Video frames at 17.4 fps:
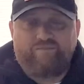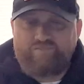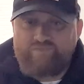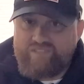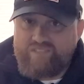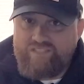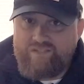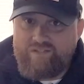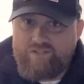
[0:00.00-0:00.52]

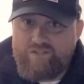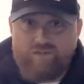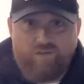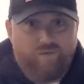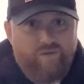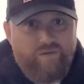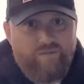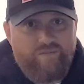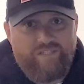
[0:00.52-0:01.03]
so you don't
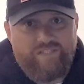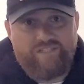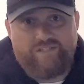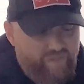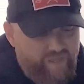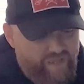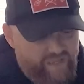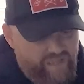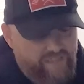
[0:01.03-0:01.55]
want to miss it.
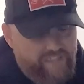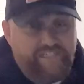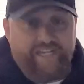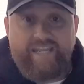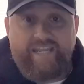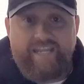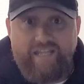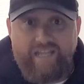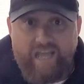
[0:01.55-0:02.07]

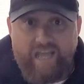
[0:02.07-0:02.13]
Today,